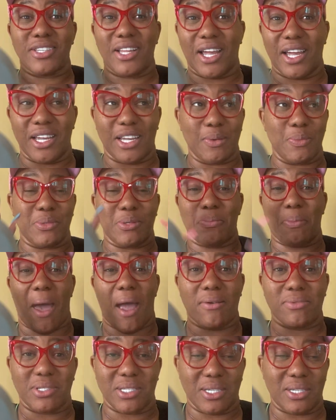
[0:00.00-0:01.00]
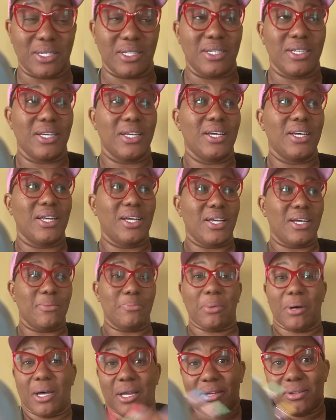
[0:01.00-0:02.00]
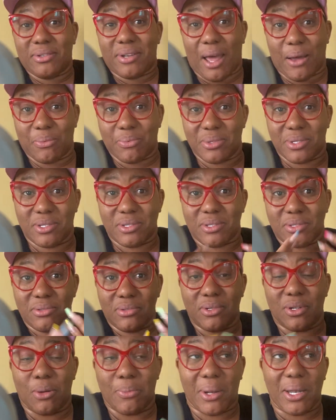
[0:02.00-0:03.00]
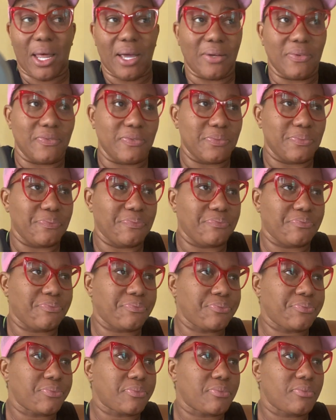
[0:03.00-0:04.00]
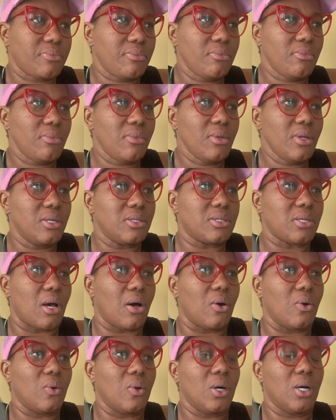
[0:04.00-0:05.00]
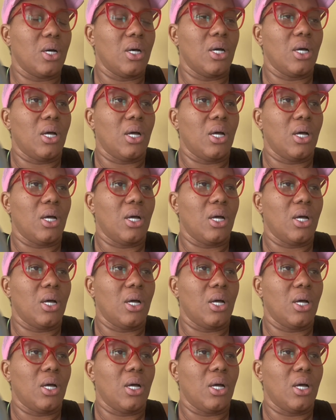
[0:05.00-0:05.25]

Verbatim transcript: Like it was embarrassing but that was, you know, my life. So,